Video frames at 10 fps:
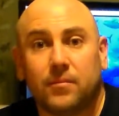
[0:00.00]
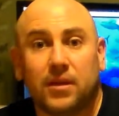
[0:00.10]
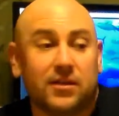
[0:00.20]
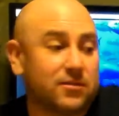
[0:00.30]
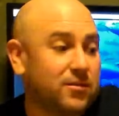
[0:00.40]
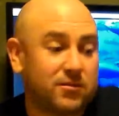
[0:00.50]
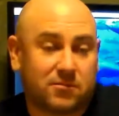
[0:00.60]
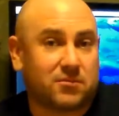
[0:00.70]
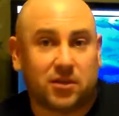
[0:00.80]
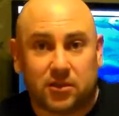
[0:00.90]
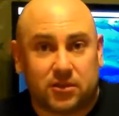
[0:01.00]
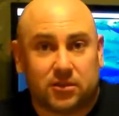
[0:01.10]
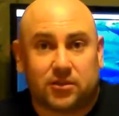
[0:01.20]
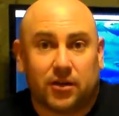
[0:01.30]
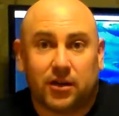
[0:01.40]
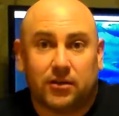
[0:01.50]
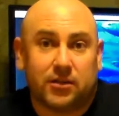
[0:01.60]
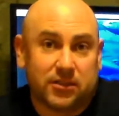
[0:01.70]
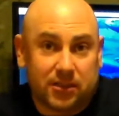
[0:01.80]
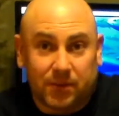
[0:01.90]
it's going to shoot
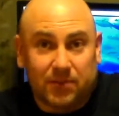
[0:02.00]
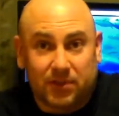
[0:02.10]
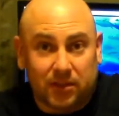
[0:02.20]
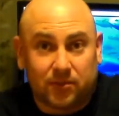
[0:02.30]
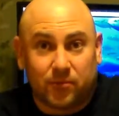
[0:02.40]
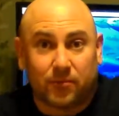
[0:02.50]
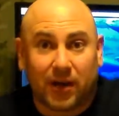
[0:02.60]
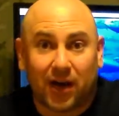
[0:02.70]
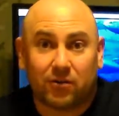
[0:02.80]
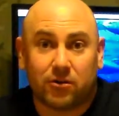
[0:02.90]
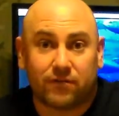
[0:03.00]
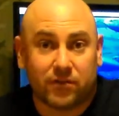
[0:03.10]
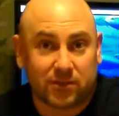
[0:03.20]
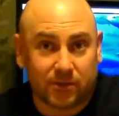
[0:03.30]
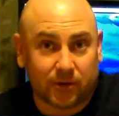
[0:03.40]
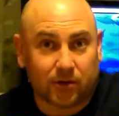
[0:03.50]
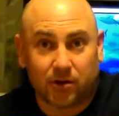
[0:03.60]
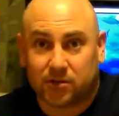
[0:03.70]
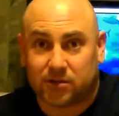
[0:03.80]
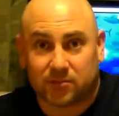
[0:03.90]
straight. There might be a little more power if you use the bigger
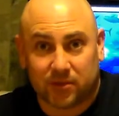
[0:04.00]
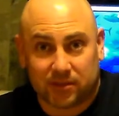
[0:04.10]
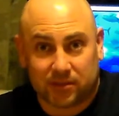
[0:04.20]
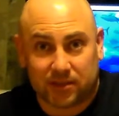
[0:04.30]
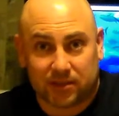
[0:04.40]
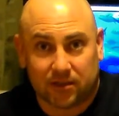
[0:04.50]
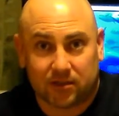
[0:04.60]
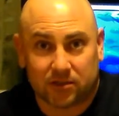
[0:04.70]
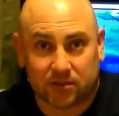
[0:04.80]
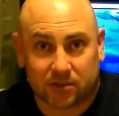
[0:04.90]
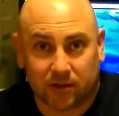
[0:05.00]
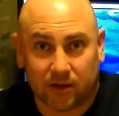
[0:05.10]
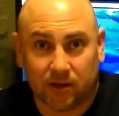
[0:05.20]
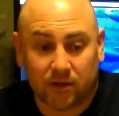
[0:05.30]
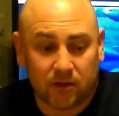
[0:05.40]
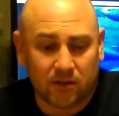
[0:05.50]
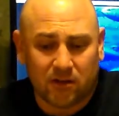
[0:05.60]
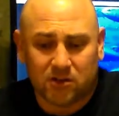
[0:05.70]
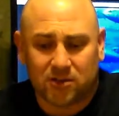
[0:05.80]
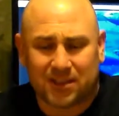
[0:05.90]
cartridges, but it's going to shoot straight.
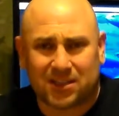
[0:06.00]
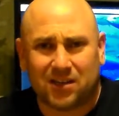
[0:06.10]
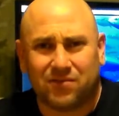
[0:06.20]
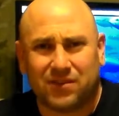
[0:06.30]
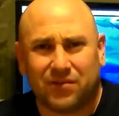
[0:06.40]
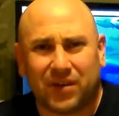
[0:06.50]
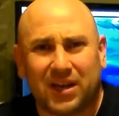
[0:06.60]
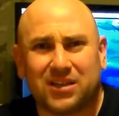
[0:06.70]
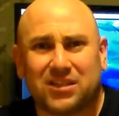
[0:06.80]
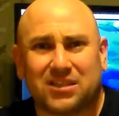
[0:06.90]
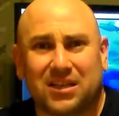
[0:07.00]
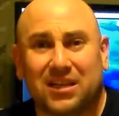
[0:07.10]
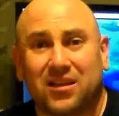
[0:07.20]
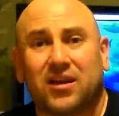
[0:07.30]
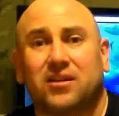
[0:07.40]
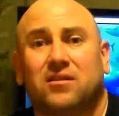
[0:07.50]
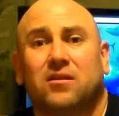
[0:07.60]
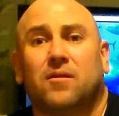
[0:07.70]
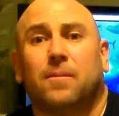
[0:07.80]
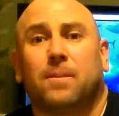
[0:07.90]
So that's kind of the advantages that I like
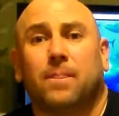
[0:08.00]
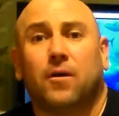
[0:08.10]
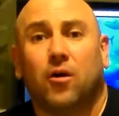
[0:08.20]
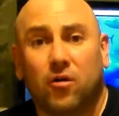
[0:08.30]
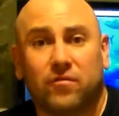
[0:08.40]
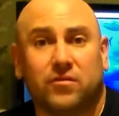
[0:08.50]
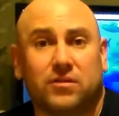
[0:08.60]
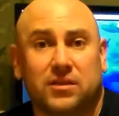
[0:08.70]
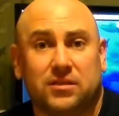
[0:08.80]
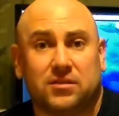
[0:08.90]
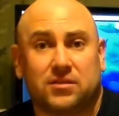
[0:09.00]
over the